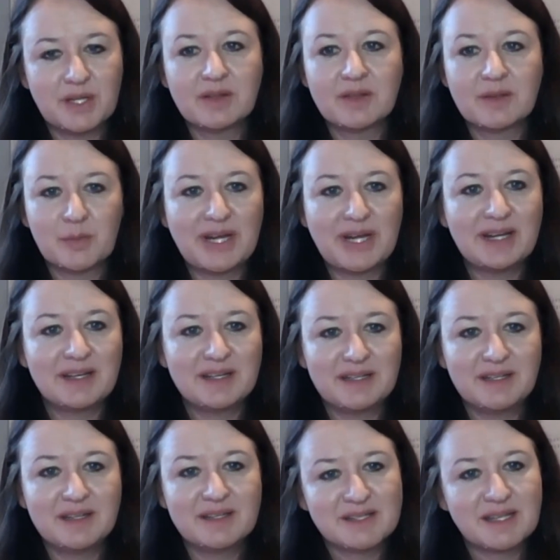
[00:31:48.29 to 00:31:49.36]
of the
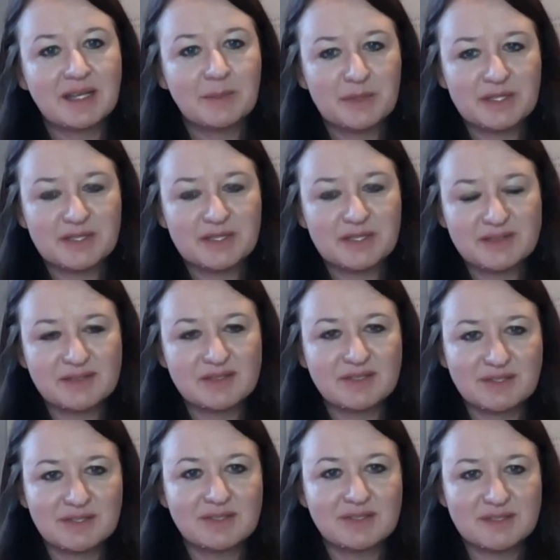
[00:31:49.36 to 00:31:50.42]
bracketing containment
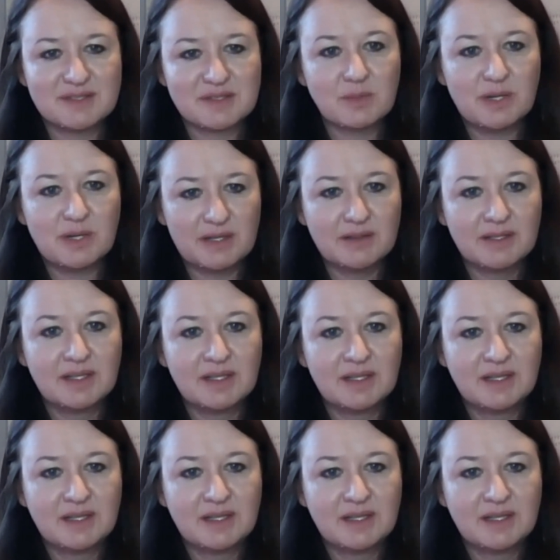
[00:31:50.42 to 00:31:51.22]
decisions as well?